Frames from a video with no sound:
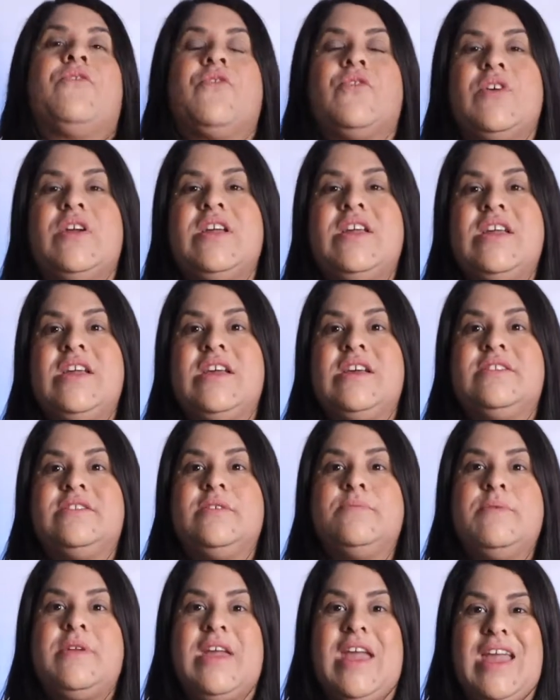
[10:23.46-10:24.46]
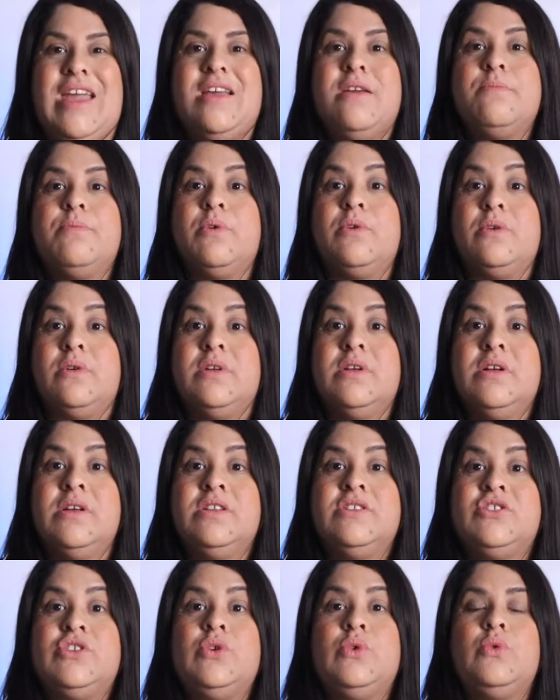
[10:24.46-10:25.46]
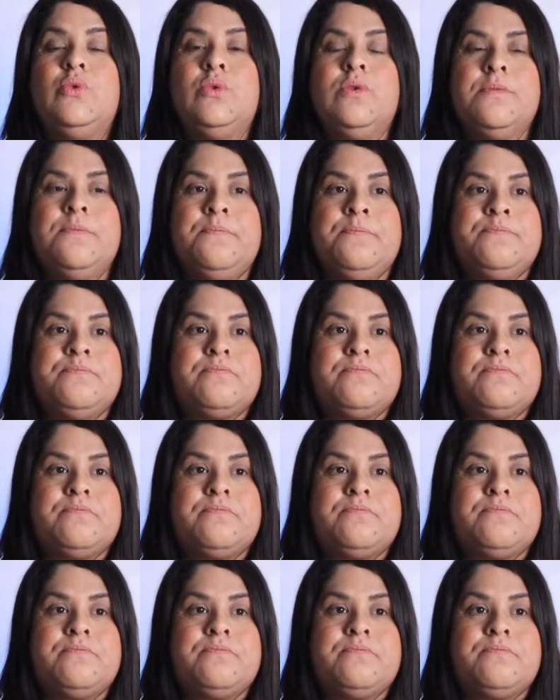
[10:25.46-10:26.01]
freeing to be able to